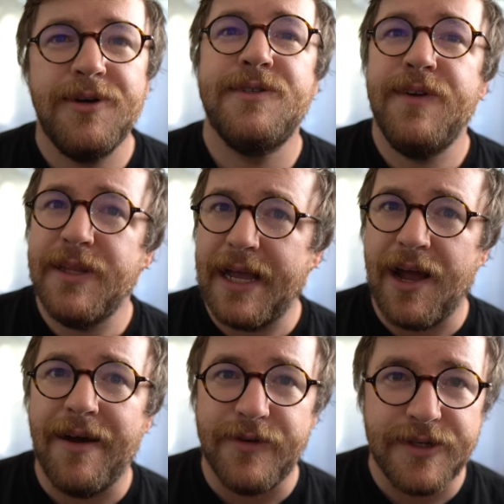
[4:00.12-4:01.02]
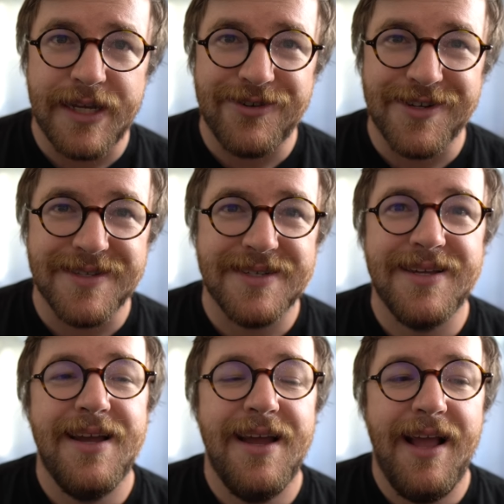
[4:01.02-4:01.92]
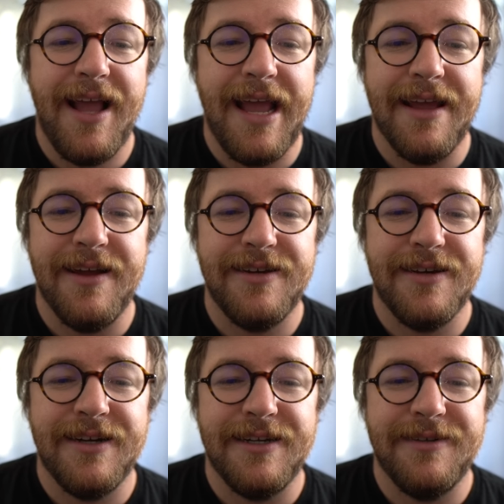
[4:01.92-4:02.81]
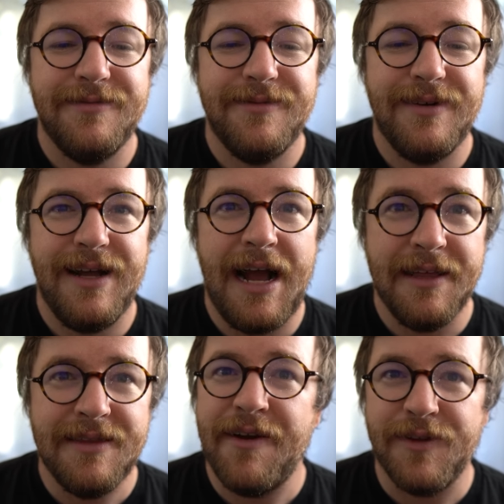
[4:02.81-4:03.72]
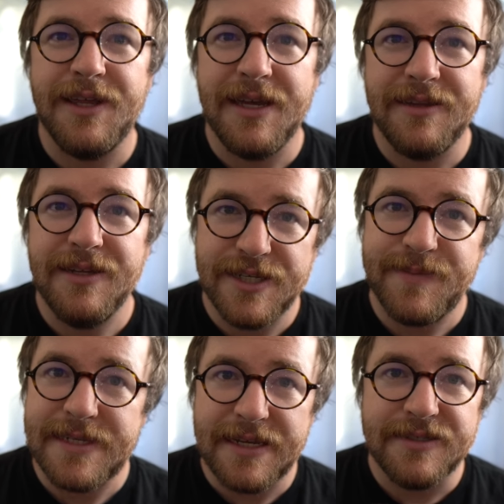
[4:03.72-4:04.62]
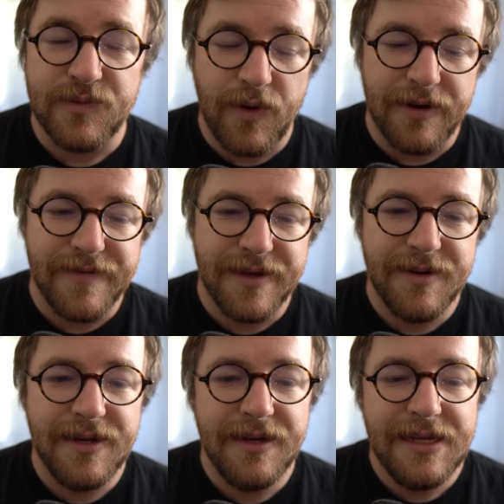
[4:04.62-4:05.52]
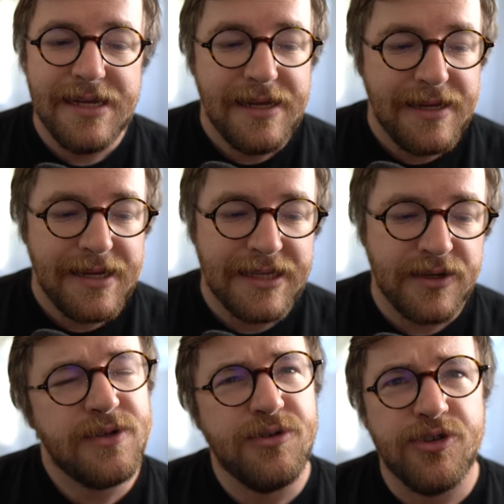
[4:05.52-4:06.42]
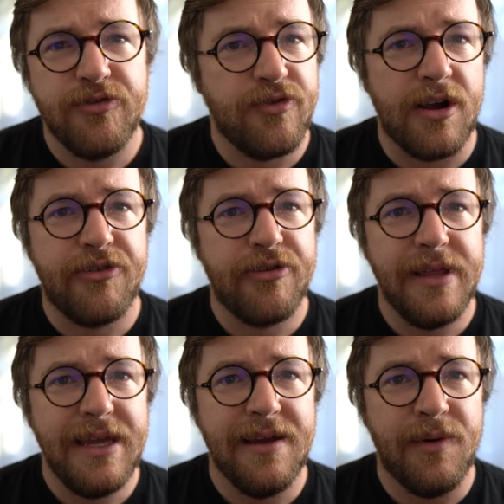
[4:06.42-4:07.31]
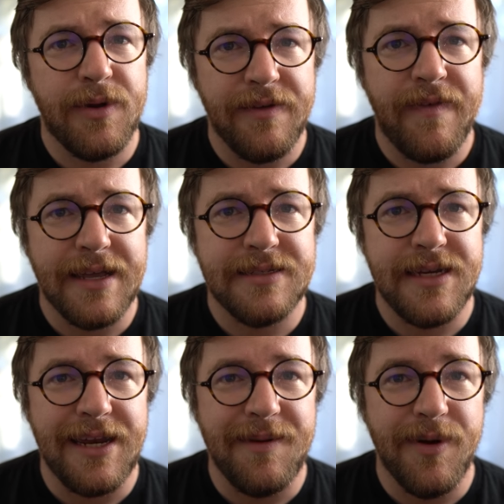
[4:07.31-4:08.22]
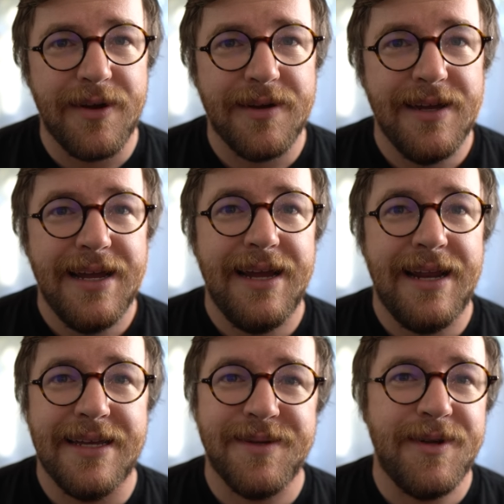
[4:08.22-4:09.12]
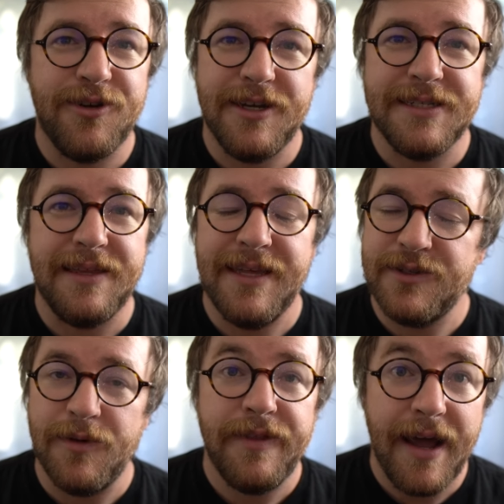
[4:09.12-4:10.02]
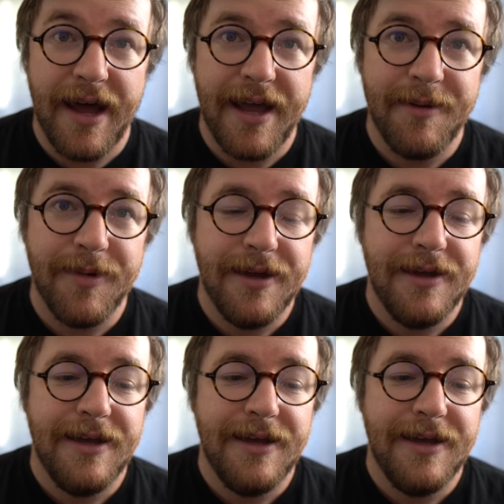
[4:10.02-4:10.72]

books feel like conversations, and I definitely think The Dispossessed is one of them. It's also structurally a really fascinating book. It has some interesting things with time.